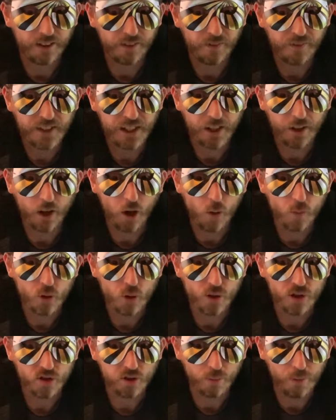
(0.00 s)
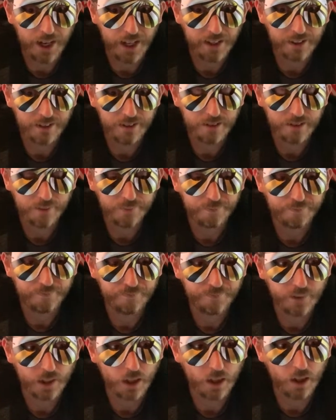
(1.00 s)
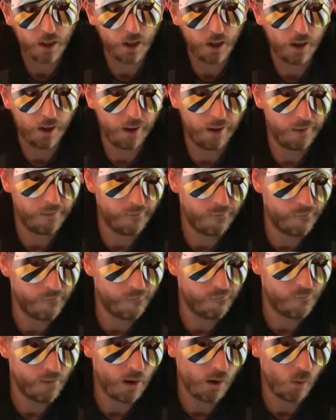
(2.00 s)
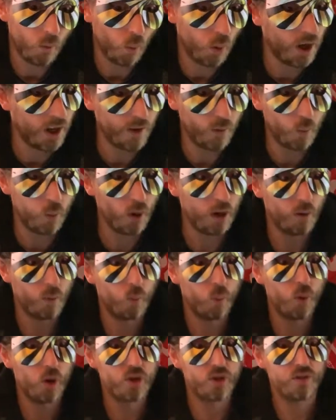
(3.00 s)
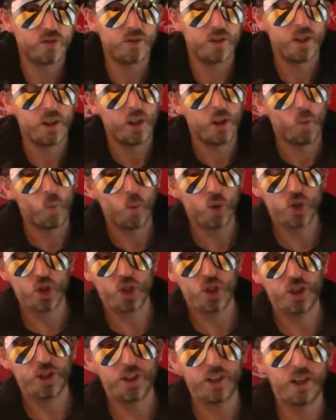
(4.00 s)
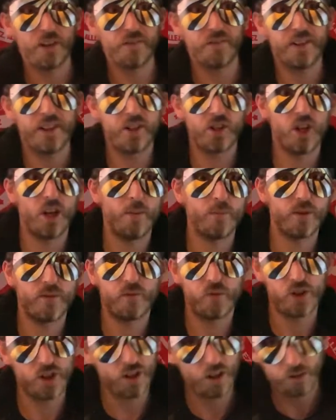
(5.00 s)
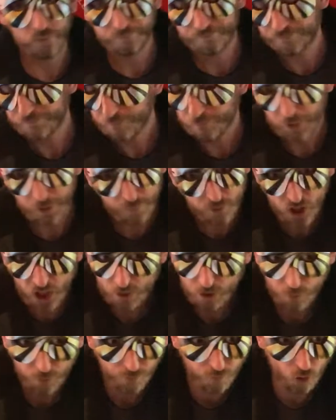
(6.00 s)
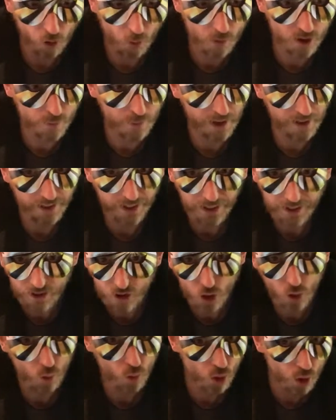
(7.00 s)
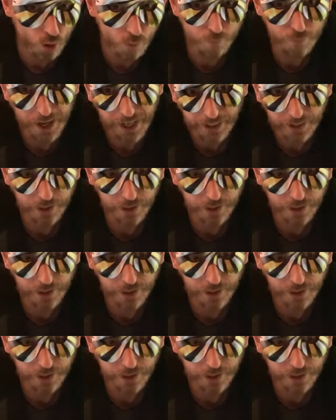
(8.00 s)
the defeat at home to Crystal Palace wasn't good enough in terms of result. In terms of performance, apparently they didn't do too